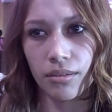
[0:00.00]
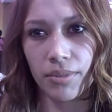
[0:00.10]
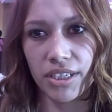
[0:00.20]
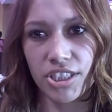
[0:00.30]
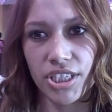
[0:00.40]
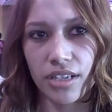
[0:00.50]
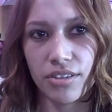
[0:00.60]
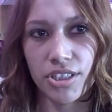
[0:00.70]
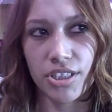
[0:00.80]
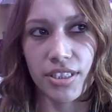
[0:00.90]
Biggest
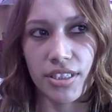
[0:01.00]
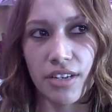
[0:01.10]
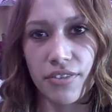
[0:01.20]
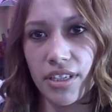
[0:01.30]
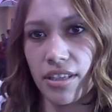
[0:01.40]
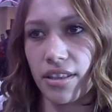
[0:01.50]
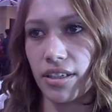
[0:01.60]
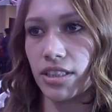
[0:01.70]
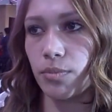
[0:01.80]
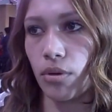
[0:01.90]
challenge is definitely
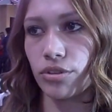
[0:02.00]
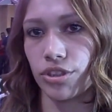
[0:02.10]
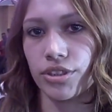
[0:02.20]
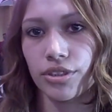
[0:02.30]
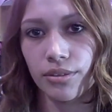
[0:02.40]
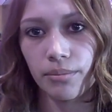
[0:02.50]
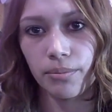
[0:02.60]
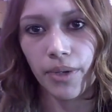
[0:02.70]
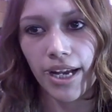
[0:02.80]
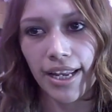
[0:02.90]
the exposure,
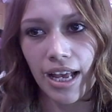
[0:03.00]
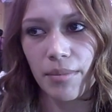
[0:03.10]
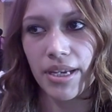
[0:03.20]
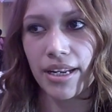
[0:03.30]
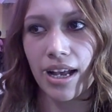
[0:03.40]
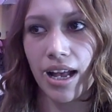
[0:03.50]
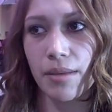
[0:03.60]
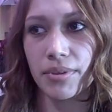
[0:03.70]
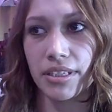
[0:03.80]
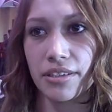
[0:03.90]
but
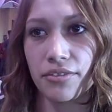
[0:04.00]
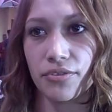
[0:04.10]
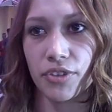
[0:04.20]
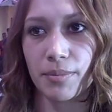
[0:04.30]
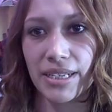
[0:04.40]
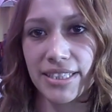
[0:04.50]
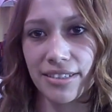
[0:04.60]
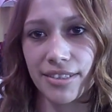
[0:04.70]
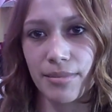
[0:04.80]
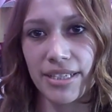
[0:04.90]
I believe with my
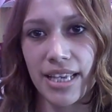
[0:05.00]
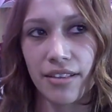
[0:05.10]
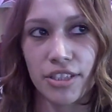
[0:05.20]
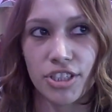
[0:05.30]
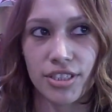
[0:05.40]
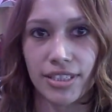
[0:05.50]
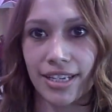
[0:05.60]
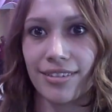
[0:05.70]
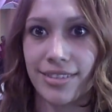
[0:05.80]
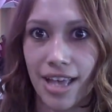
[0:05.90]
skills and my talent, just
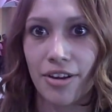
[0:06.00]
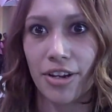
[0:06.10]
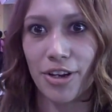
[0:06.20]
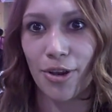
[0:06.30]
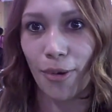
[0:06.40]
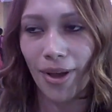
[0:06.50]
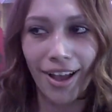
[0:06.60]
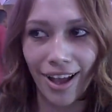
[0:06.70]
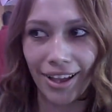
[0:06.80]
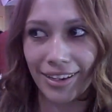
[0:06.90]
like on Saturday,
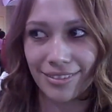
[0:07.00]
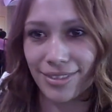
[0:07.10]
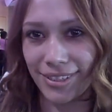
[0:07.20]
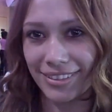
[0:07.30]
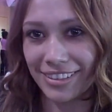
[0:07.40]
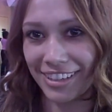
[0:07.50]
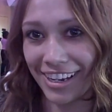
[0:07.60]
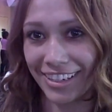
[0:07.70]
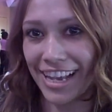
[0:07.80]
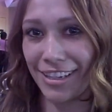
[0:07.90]

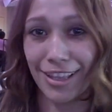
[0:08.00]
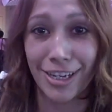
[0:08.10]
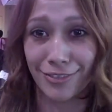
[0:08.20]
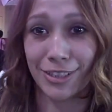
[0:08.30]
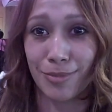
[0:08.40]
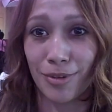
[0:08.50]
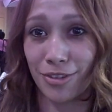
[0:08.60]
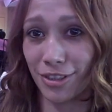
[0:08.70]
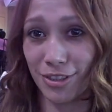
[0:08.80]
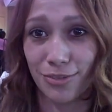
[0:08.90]
I gained a lot of
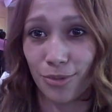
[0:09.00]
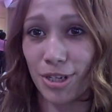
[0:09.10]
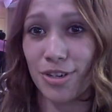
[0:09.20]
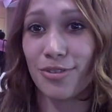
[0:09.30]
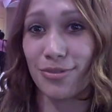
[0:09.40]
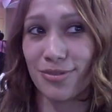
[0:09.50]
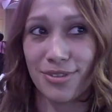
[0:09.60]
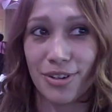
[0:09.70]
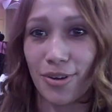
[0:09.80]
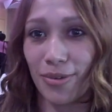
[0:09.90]
exposure because Roy
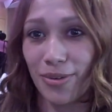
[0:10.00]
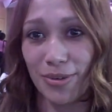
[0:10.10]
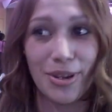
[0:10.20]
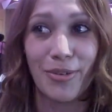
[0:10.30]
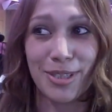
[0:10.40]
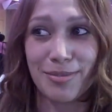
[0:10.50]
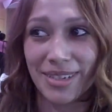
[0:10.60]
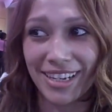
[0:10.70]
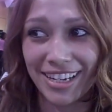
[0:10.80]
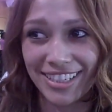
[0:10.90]
Jones, noticed
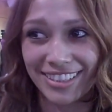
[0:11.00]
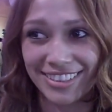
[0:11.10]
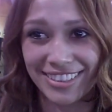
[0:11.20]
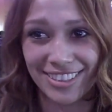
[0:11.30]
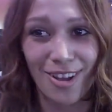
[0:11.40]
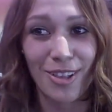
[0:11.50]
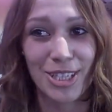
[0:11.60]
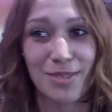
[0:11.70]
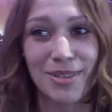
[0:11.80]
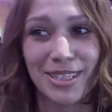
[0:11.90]
me and he's
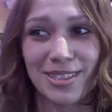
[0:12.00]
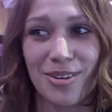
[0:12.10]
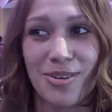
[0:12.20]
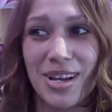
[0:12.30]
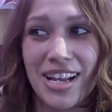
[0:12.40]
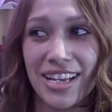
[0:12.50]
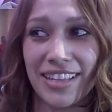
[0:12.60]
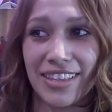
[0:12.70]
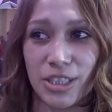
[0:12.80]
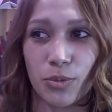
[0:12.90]
acknowledging me, so
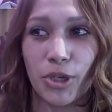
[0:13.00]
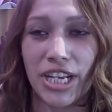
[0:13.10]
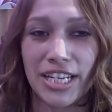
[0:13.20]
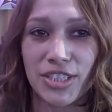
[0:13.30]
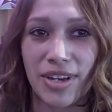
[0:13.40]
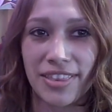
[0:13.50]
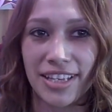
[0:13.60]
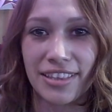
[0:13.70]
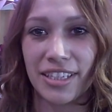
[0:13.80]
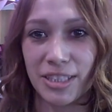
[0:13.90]
it's working. So I
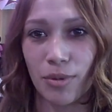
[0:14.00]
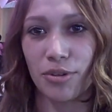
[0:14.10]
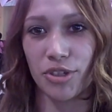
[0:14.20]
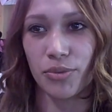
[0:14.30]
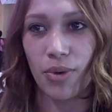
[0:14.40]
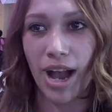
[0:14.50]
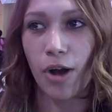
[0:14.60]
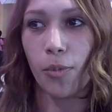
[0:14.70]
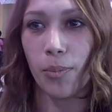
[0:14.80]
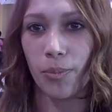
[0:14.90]
think the exposure will
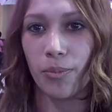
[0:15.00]
help,